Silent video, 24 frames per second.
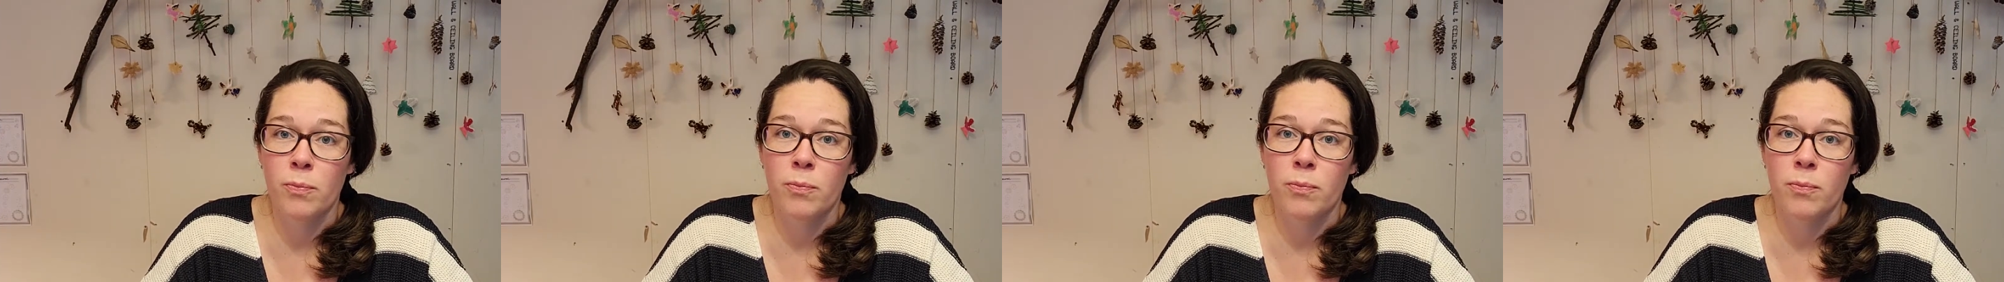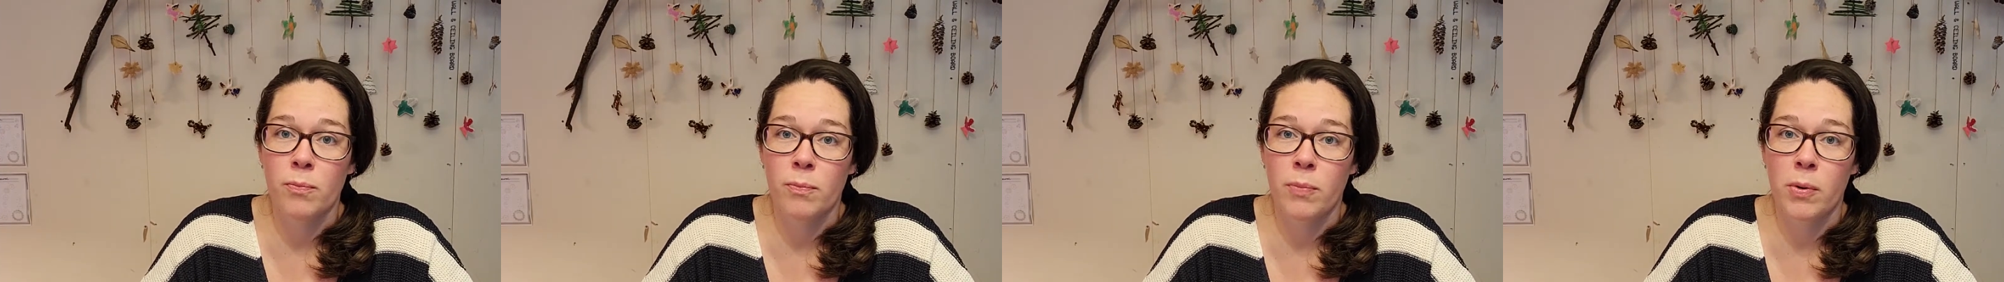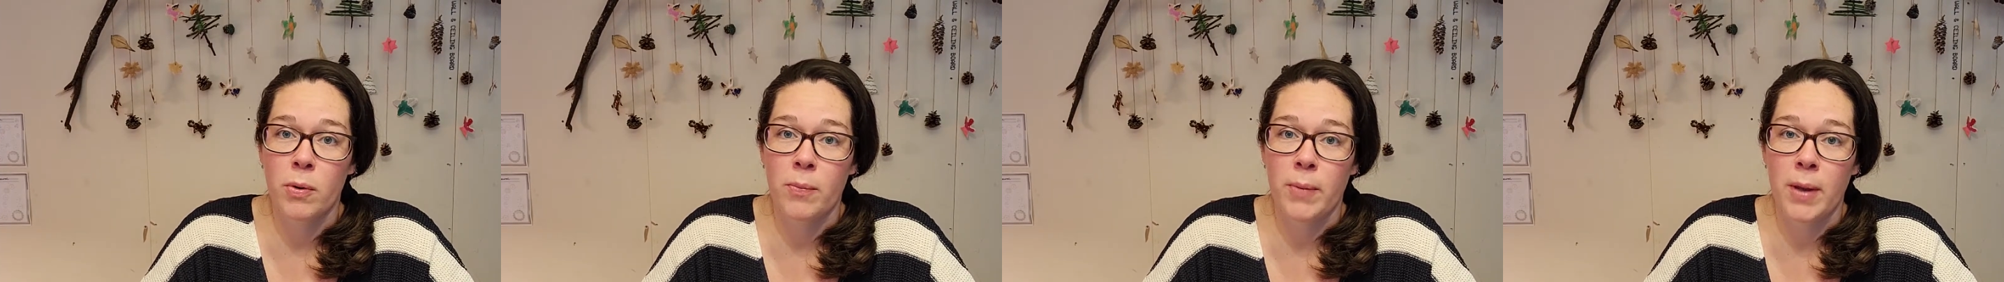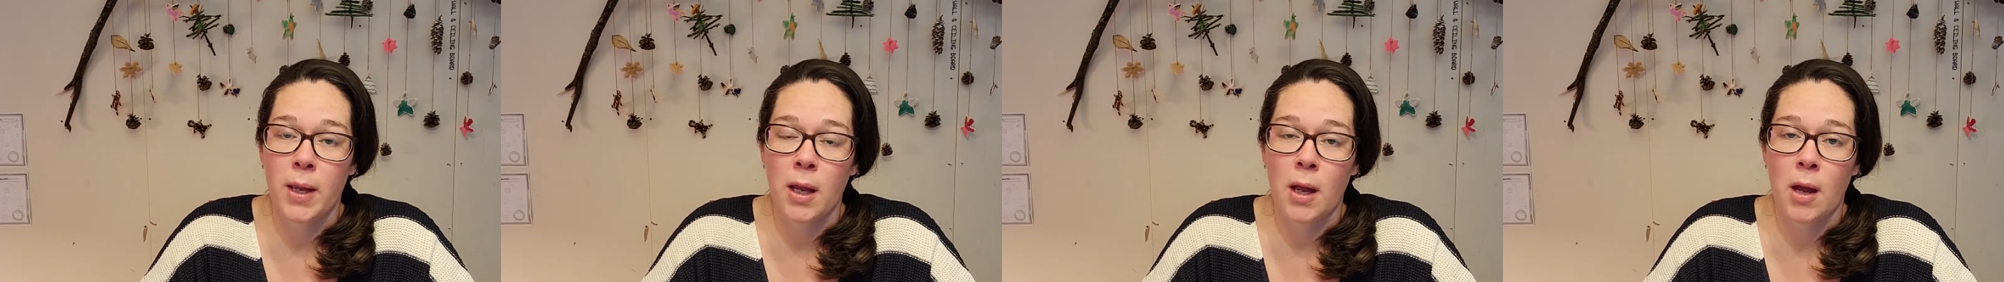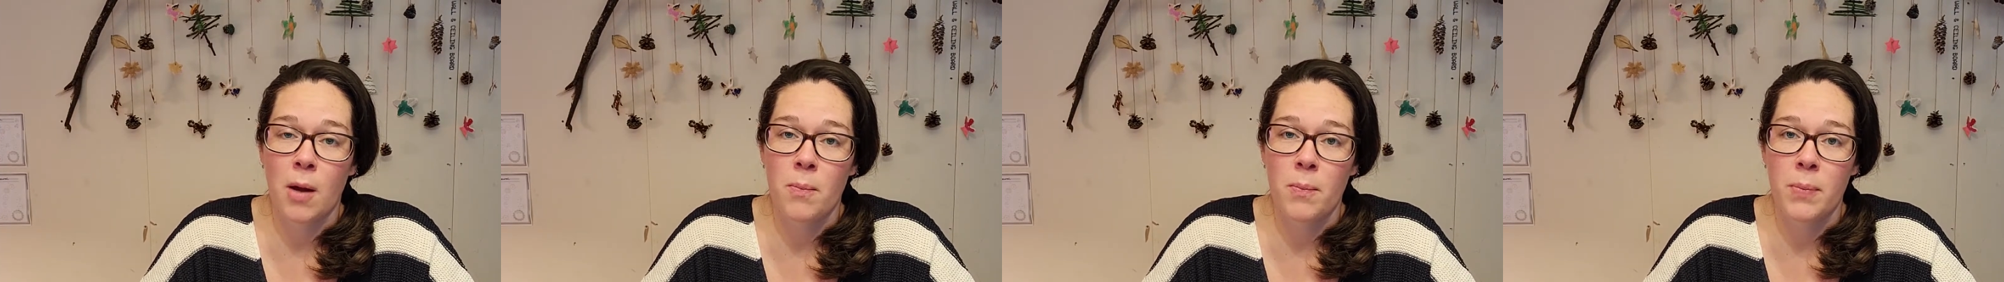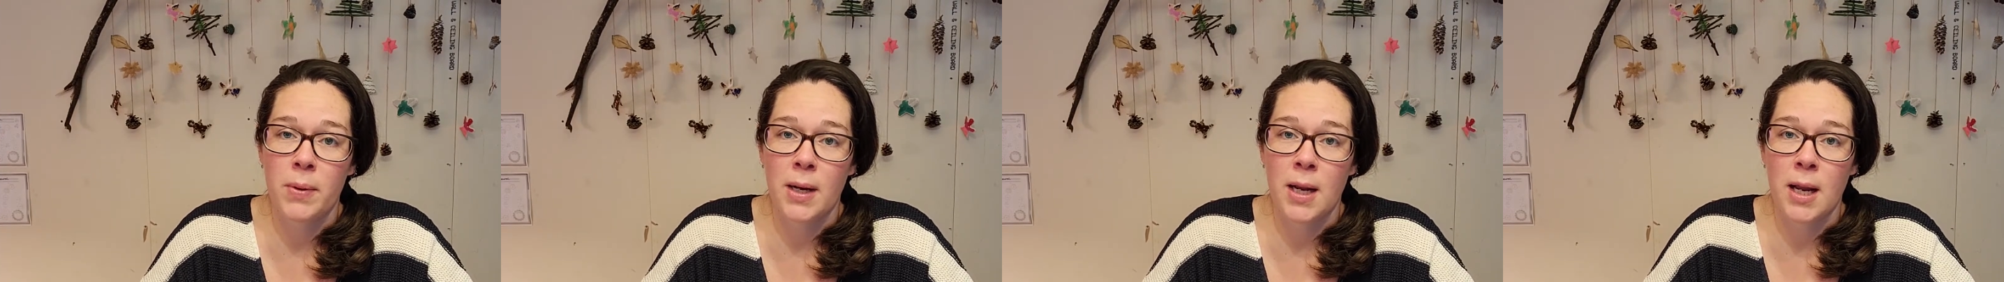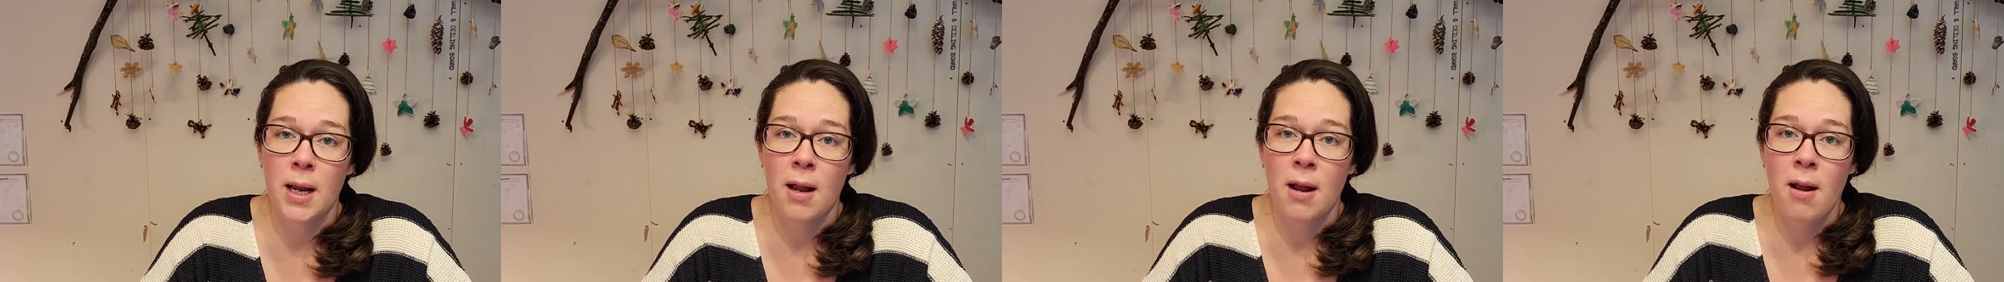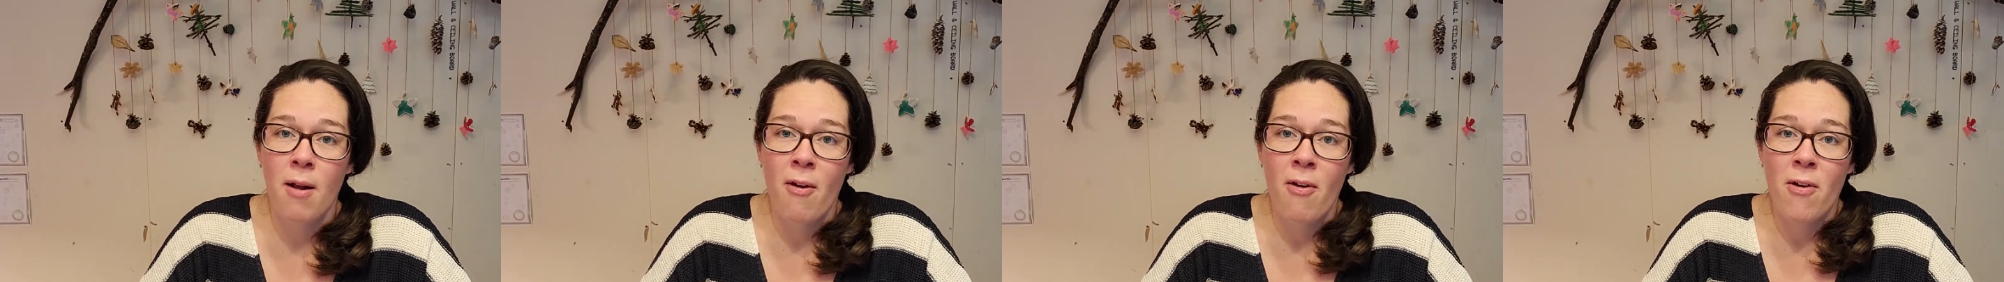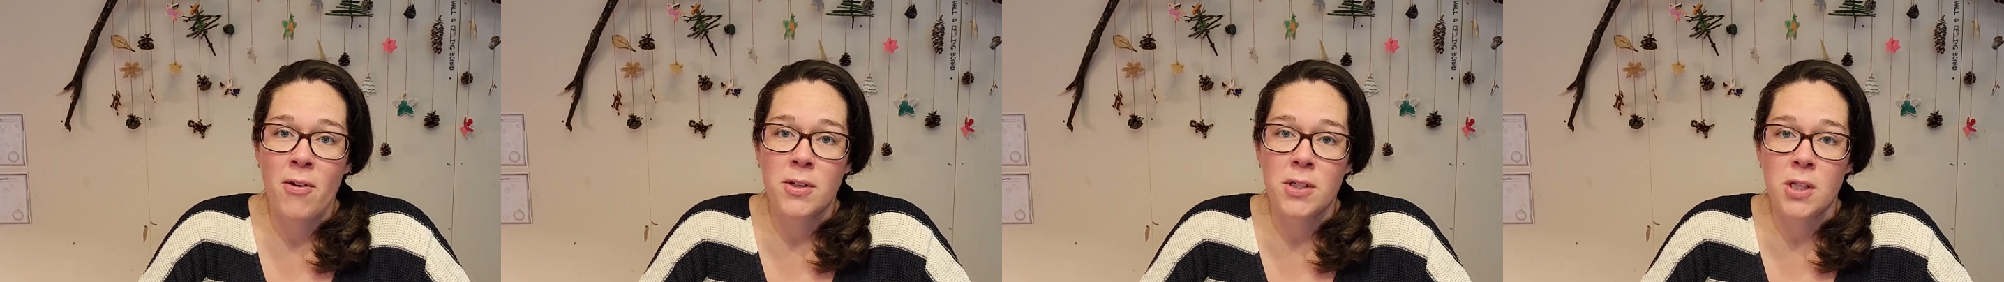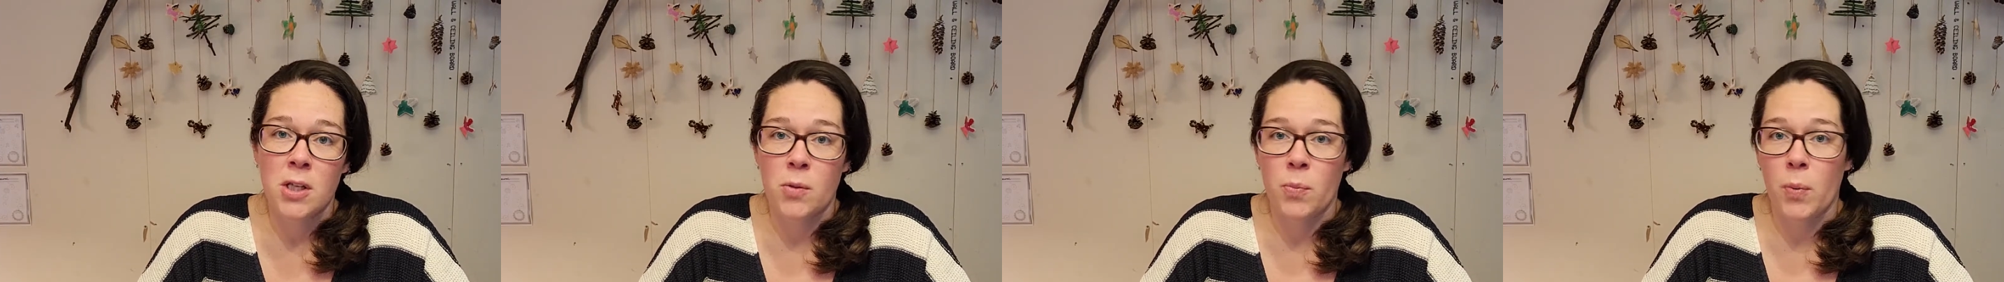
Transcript: booming company to the